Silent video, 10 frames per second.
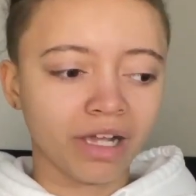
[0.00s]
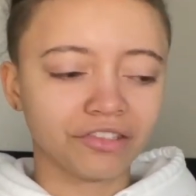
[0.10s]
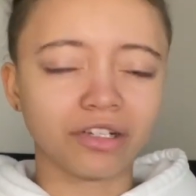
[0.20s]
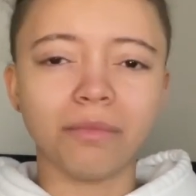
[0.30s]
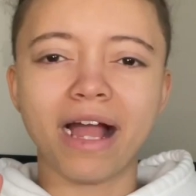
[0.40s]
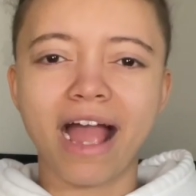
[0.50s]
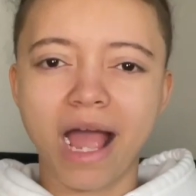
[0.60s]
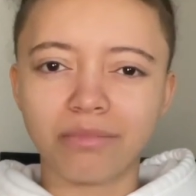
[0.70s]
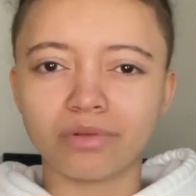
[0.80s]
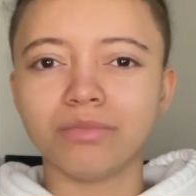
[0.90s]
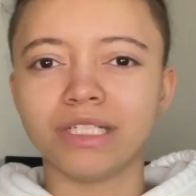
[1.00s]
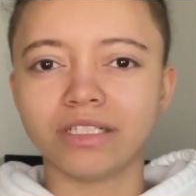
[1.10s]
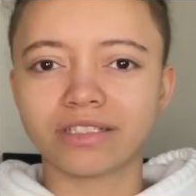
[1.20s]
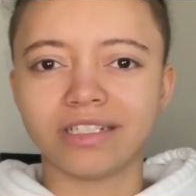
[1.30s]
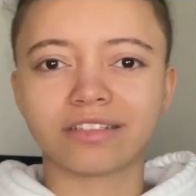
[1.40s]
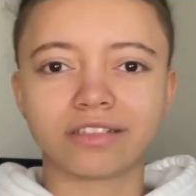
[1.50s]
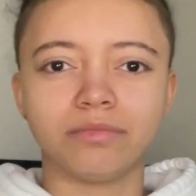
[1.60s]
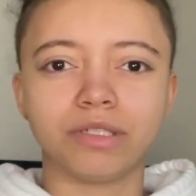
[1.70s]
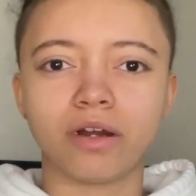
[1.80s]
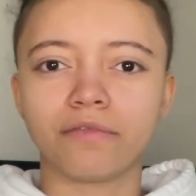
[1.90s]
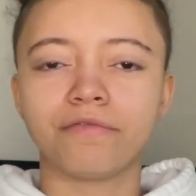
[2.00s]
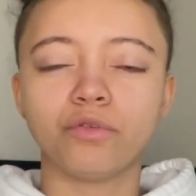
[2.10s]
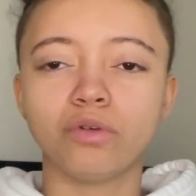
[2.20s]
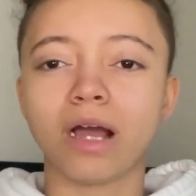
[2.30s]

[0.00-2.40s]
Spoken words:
Some Applebee's, and that's gonna be our food.